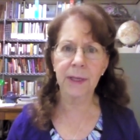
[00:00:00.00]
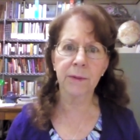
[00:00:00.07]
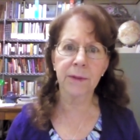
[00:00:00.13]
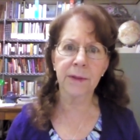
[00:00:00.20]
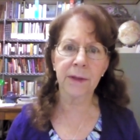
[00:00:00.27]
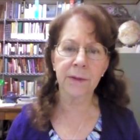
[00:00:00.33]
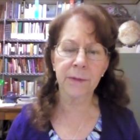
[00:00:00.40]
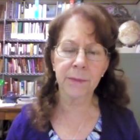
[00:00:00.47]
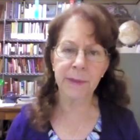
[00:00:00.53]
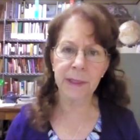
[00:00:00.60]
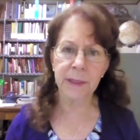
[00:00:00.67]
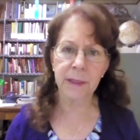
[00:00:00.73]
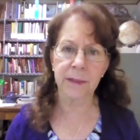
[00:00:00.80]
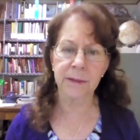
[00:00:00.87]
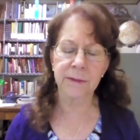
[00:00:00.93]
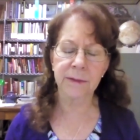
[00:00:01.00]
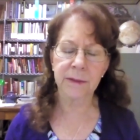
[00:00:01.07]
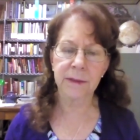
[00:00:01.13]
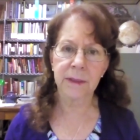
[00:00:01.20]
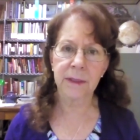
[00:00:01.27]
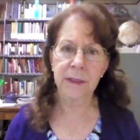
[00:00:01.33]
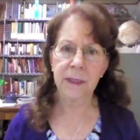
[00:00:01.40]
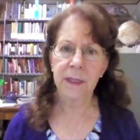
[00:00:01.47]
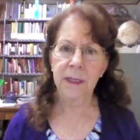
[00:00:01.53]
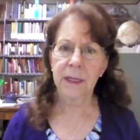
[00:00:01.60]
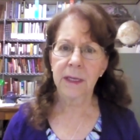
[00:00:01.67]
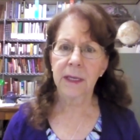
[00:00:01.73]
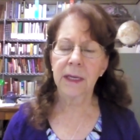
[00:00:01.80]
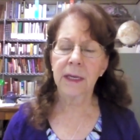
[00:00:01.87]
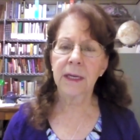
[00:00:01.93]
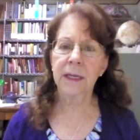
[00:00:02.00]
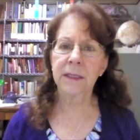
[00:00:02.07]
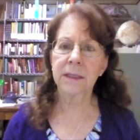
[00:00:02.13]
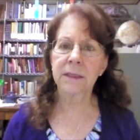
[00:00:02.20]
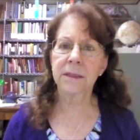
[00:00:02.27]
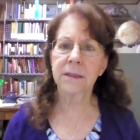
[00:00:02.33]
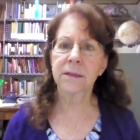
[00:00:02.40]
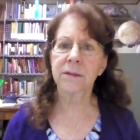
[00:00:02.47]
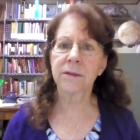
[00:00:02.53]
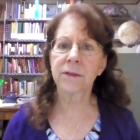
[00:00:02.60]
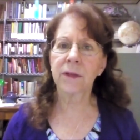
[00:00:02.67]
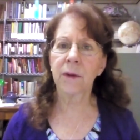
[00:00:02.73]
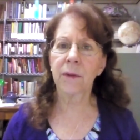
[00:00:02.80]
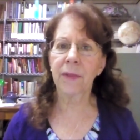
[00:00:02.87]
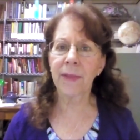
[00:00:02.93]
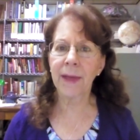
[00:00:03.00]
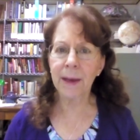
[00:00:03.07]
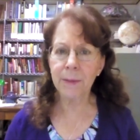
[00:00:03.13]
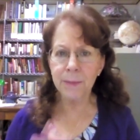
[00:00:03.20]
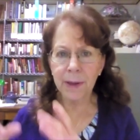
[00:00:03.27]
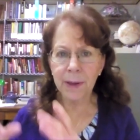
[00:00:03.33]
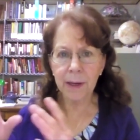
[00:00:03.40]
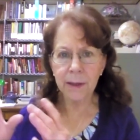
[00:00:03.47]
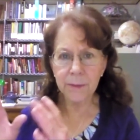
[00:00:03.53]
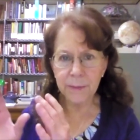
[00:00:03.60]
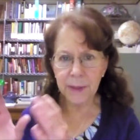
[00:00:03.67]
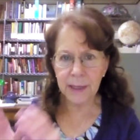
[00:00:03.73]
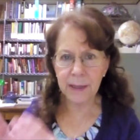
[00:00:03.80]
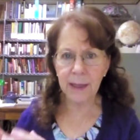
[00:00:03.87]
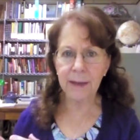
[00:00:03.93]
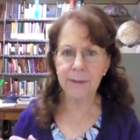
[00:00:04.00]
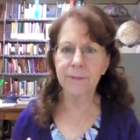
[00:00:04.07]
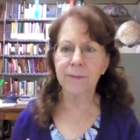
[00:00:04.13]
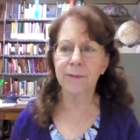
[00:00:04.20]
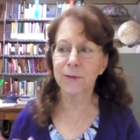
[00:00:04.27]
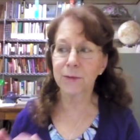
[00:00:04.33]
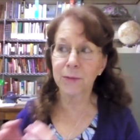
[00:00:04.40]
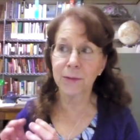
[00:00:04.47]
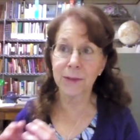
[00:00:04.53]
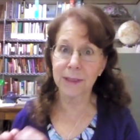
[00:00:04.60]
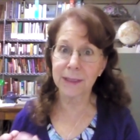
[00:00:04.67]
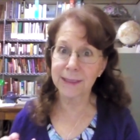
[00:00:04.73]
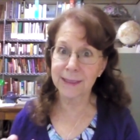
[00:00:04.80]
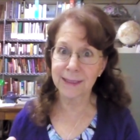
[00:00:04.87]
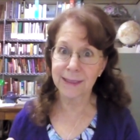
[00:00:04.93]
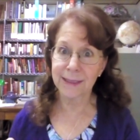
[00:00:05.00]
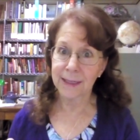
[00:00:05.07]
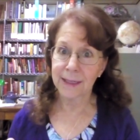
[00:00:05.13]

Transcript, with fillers: with other beings. And so that part of my life was really